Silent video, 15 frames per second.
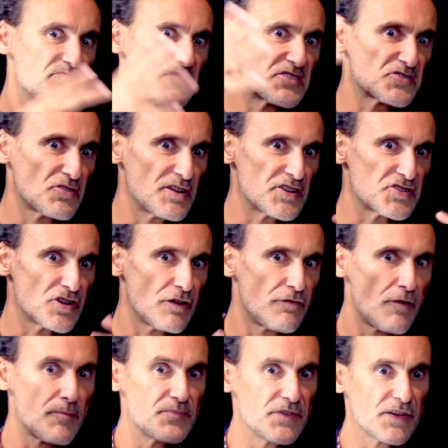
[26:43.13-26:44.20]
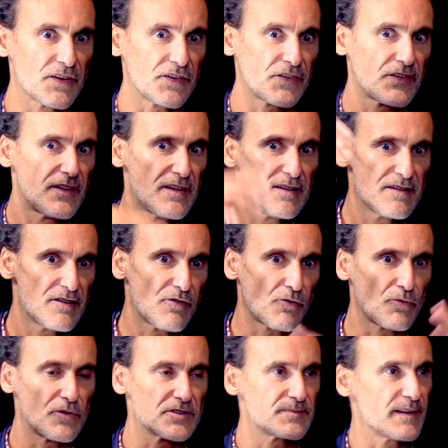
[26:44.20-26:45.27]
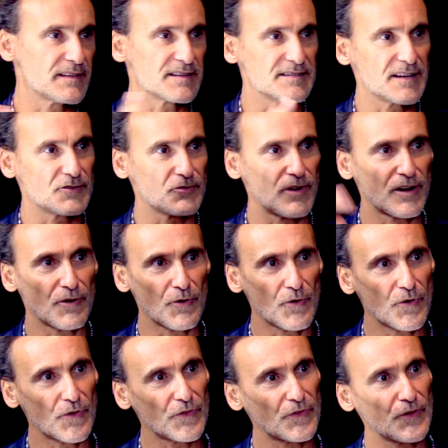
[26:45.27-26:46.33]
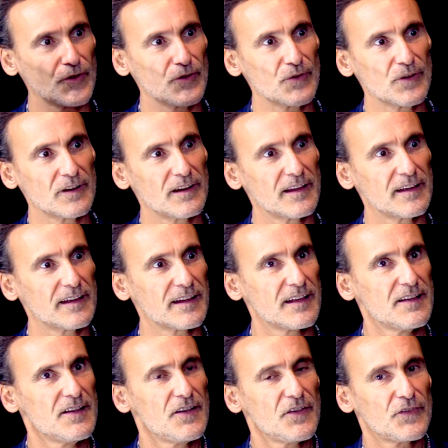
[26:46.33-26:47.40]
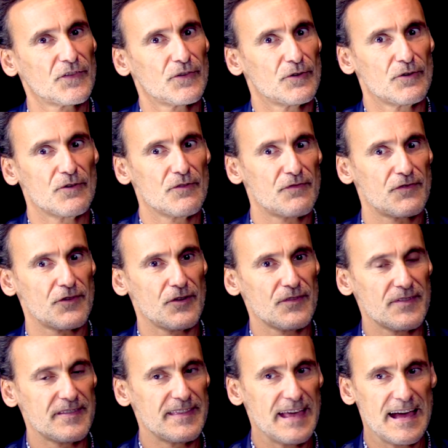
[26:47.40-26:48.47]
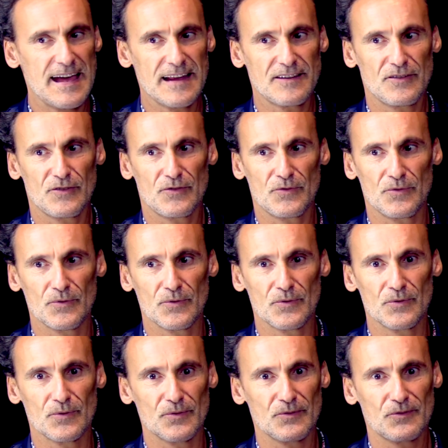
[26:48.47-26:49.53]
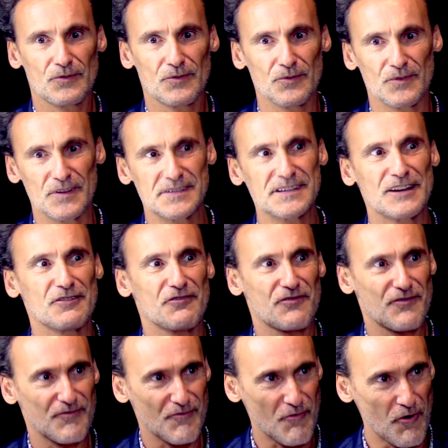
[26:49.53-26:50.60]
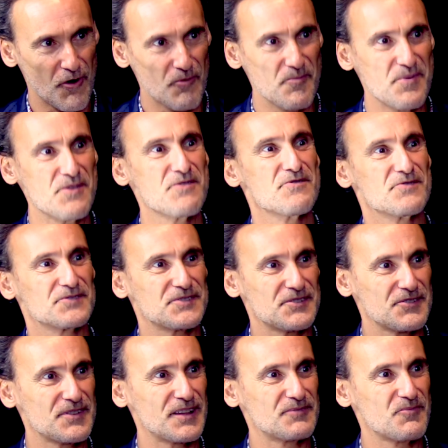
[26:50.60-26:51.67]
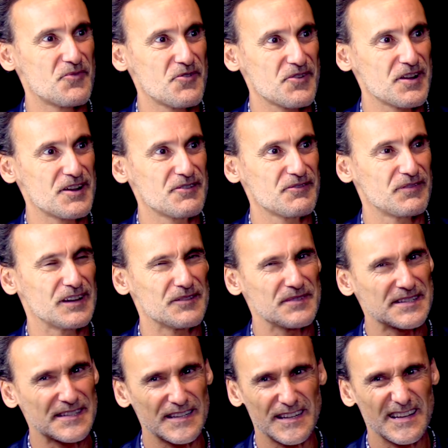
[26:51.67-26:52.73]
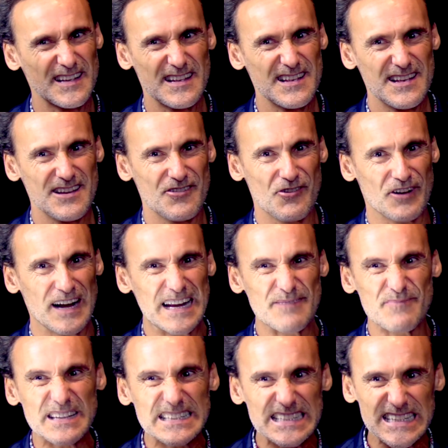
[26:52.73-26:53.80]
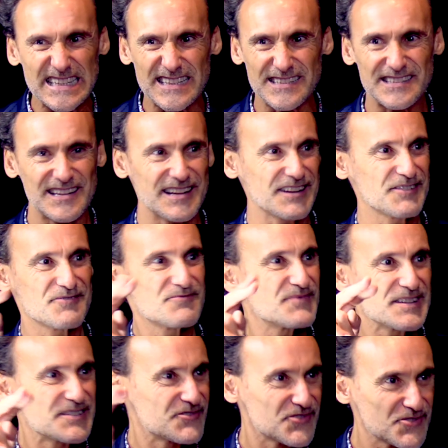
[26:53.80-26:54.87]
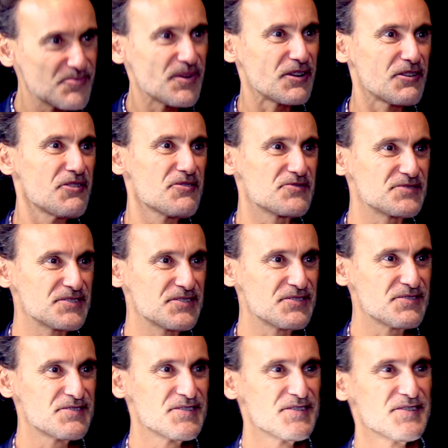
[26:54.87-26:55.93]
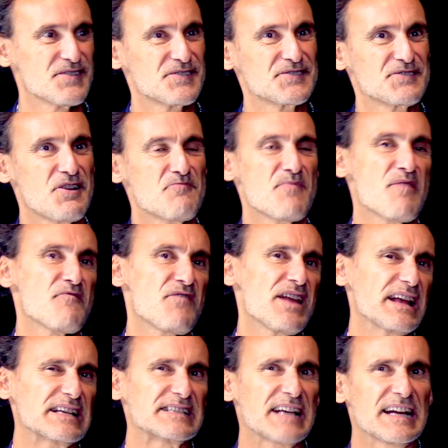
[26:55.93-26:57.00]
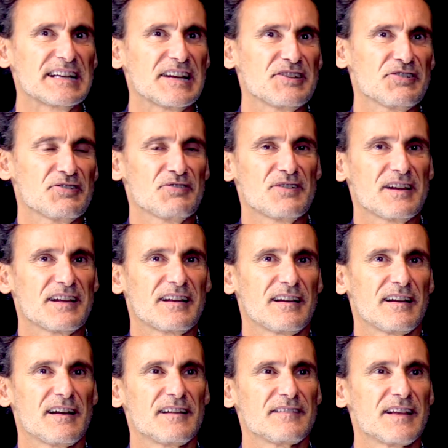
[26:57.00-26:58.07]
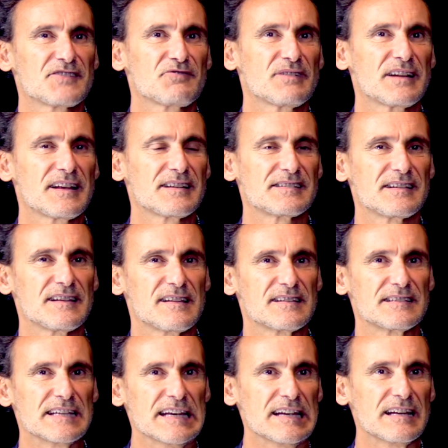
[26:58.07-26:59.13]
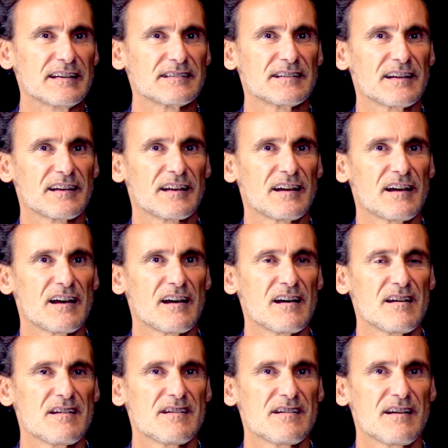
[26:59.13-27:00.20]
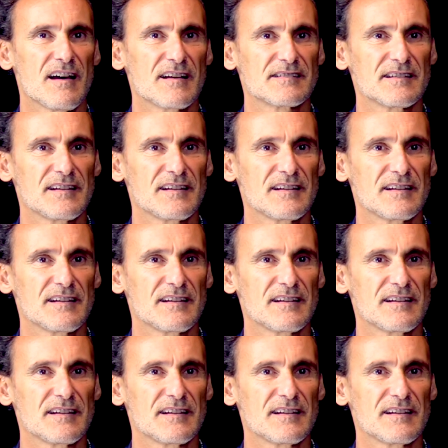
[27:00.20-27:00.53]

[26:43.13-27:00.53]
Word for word: this collection of objects rules by these natural laws, you know, and like, so from that to this kind of worldviews, you know, that more kind of animistic, organistic is like super close, you know. Yeah. So I'm very excited, you know, like, that's what I see seeing is like, I